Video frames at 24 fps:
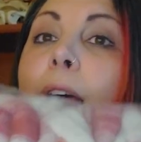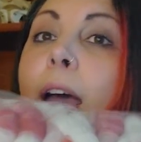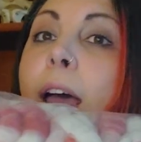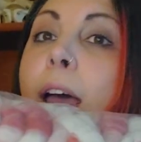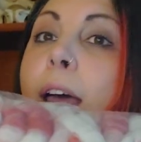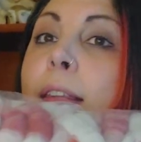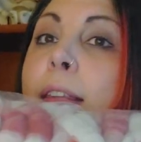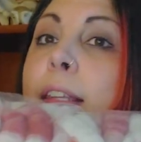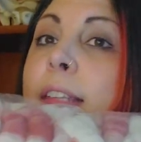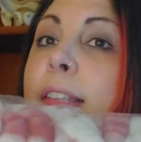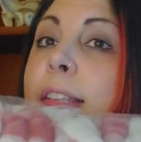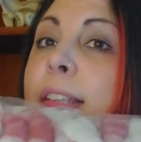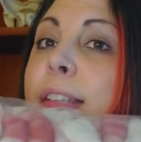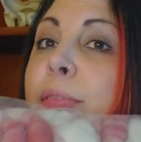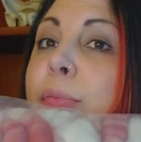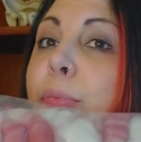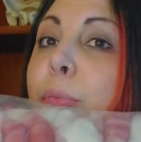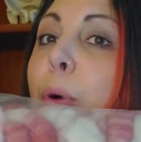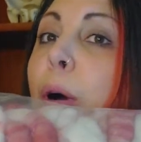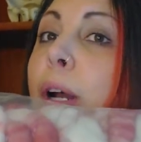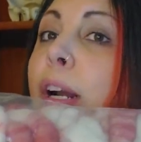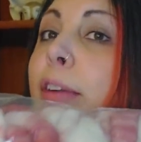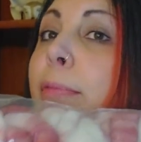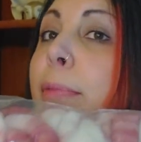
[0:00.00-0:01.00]
And this is
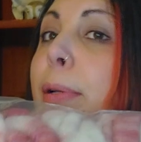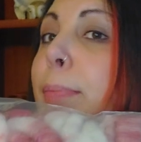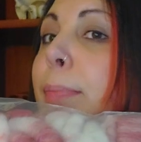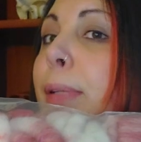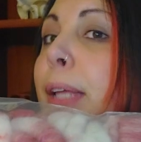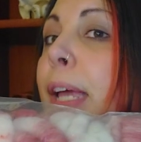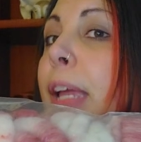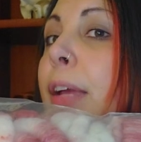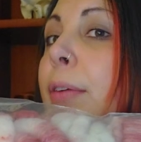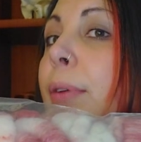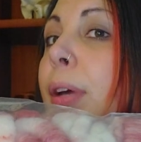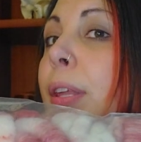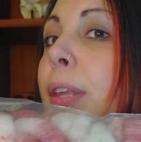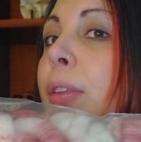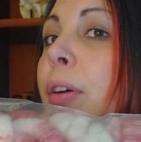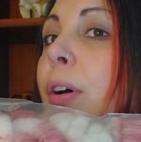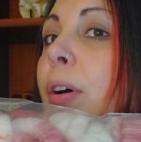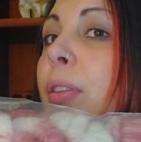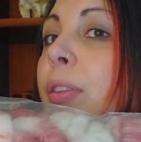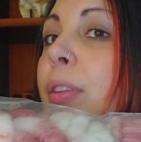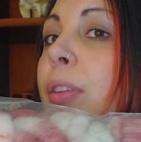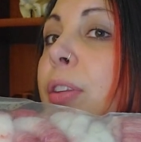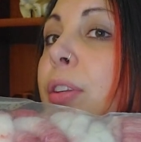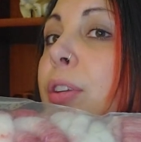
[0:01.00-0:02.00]
what I've been playing with
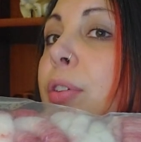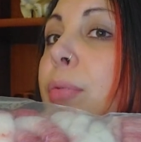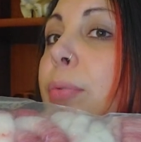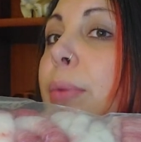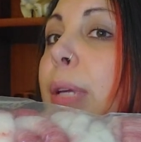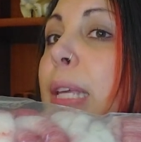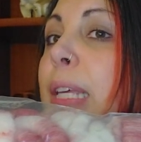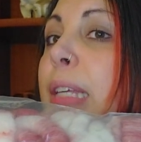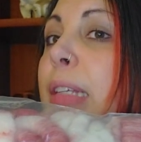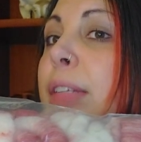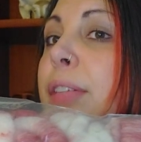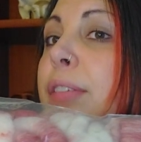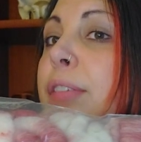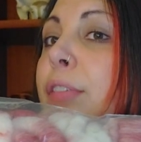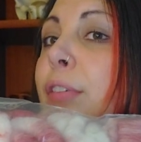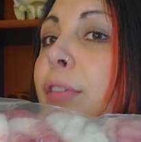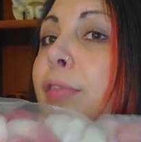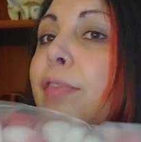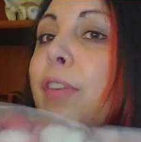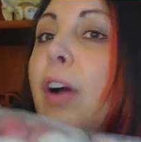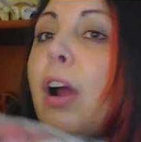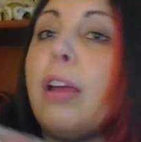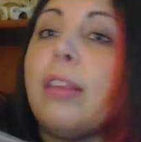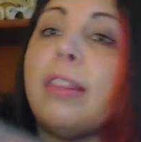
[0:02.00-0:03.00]
on the new wheel so
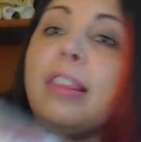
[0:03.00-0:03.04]
far.